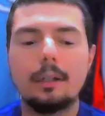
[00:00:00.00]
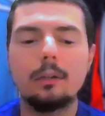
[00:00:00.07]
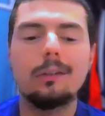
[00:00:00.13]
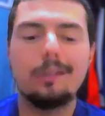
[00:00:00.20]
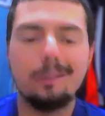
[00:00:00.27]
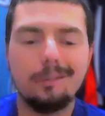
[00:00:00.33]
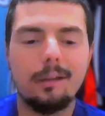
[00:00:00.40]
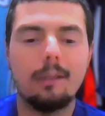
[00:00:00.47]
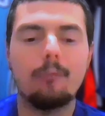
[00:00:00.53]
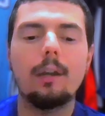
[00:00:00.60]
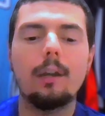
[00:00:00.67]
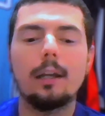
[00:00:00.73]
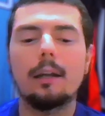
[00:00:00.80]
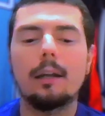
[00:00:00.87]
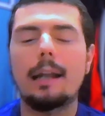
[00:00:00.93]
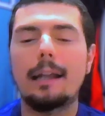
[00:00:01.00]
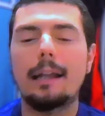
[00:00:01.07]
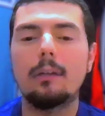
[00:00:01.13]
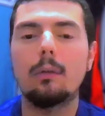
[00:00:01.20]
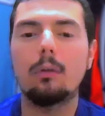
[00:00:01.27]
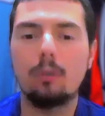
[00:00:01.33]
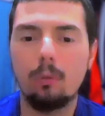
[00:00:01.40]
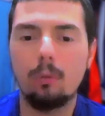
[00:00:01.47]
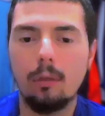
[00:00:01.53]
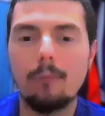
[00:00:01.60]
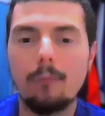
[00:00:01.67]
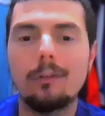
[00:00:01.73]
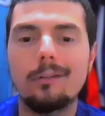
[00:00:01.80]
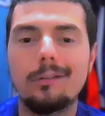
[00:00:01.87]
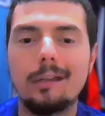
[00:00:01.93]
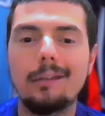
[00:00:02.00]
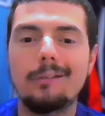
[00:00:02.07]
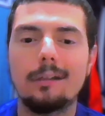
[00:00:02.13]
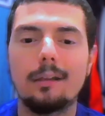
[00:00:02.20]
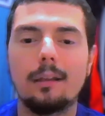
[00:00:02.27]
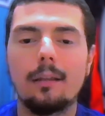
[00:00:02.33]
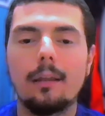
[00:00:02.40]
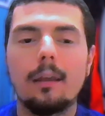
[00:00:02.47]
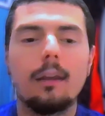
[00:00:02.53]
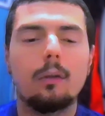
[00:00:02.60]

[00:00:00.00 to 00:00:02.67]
I do think she's very good at using those level changes.